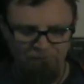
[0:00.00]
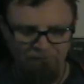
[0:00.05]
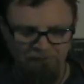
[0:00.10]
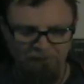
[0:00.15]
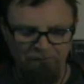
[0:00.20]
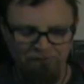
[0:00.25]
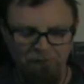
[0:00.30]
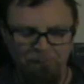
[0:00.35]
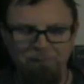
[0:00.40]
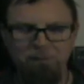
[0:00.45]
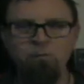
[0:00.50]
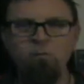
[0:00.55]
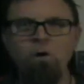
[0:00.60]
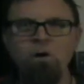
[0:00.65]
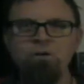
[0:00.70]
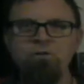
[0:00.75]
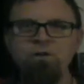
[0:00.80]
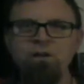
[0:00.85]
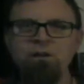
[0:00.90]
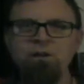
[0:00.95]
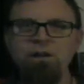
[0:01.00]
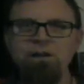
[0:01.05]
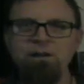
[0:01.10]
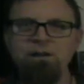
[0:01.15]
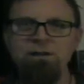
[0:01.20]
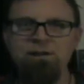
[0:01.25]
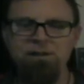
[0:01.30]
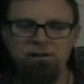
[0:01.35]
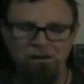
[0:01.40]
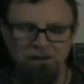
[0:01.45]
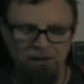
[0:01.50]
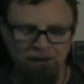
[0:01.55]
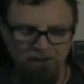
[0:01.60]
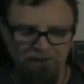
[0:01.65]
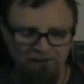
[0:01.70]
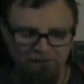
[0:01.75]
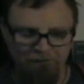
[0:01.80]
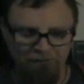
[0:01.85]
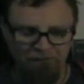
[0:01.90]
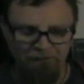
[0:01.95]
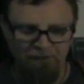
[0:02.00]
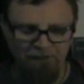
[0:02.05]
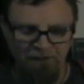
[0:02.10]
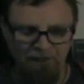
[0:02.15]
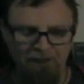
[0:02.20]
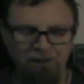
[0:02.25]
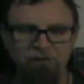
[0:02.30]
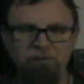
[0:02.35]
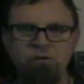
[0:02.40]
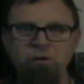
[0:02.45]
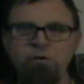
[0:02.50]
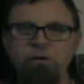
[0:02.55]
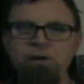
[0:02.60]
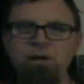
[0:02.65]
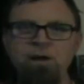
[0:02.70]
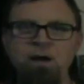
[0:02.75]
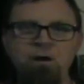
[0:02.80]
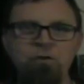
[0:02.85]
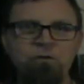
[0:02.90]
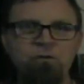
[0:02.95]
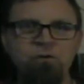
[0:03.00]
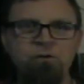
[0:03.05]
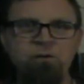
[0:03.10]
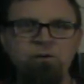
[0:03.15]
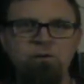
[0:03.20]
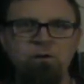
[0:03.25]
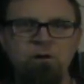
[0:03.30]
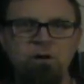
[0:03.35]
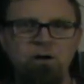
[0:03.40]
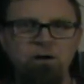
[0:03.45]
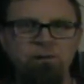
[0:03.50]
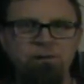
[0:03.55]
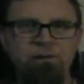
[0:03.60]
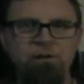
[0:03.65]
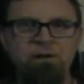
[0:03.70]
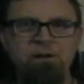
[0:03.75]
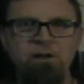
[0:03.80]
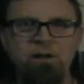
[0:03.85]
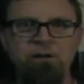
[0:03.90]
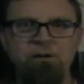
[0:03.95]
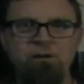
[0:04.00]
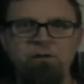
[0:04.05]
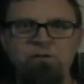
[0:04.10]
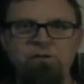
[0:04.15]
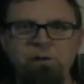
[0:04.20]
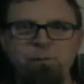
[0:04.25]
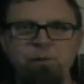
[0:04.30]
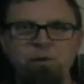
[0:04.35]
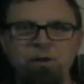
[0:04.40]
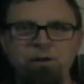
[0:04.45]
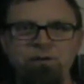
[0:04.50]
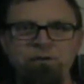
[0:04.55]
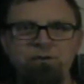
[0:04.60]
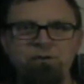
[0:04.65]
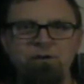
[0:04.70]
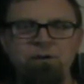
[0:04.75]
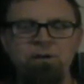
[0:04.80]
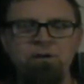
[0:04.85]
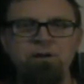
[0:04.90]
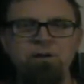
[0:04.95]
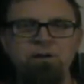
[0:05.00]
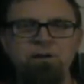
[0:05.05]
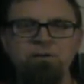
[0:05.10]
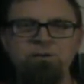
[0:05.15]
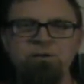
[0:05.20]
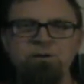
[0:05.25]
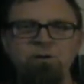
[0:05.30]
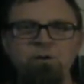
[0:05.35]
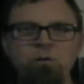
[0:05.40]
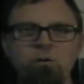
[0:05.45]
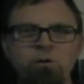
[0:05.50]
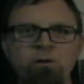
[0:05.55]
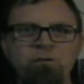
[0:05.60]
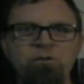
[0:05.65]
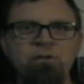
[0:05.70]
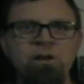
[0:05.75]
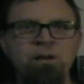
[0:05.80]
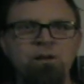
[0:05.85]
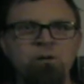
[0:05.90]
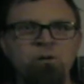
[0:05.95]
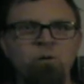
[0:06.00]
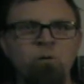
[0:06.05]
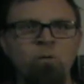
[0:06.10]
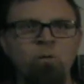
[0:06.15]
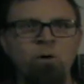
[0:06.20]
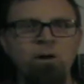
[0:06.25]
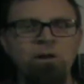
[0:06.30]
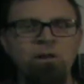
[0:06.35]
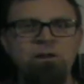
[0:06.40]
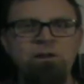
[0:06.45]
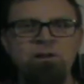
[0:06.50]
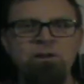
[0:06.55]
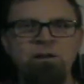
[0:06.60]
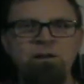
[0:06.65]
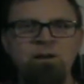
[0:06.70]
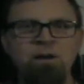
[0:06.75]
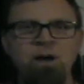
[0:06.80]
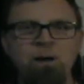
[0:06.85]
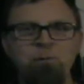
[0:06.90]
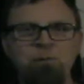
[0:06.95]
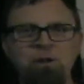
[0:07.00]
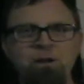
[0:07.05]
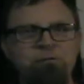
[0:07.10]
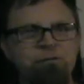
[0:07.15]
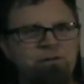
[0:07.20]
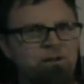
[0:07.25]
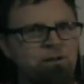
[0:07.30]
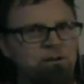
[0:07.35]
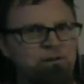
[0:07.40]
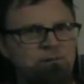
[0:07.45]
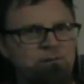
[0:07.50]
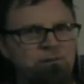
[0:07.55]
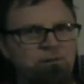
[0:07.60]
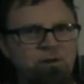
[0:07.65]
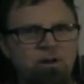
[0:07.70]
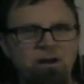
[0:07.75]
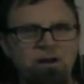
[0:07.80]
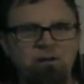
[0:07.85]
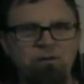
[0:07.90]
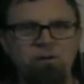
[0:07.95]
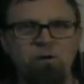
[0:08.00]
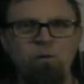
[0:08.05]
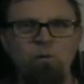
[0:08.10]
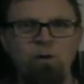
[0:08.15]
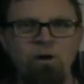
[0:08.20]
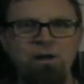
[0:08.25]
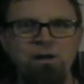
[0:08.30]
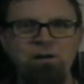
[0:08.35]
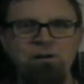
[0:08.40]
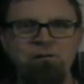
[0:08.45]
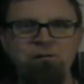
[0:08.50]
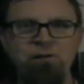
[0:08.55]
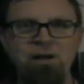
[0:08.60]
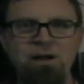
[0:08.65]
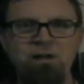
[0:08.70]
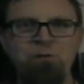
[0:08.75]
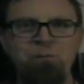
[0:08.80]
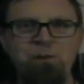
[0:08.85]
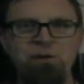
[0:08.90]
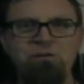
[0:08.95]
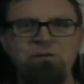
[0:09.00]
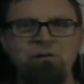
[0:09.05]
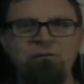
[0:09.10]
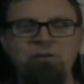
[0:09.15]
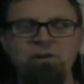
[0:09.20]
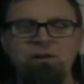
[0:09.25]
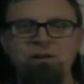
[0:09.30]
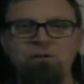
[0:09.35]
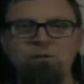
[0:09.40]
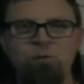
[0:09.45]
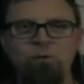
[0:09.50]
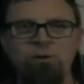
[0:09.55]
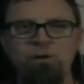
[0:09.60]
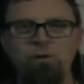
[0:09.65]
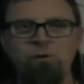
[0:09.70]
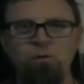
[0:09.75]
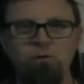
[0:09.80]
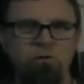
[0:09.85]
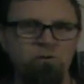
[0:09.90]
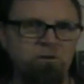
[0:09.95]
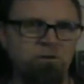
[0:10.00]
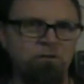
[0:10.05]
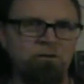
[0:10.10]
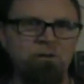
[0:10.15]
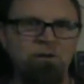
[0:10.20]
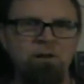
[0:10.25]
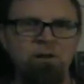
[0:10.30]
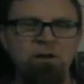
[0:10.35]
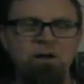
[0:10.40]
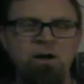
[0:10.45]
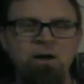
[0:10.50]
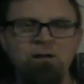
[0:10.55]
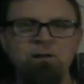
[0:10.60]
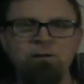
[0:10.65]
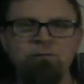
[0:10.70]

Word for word: Things I've been watching lately is uh, Doogie Howser on the uh, Disney Plus. It's a new one set in Hawaii. I'm loving it. Uh, the Hawaii aspect of it is really cool because I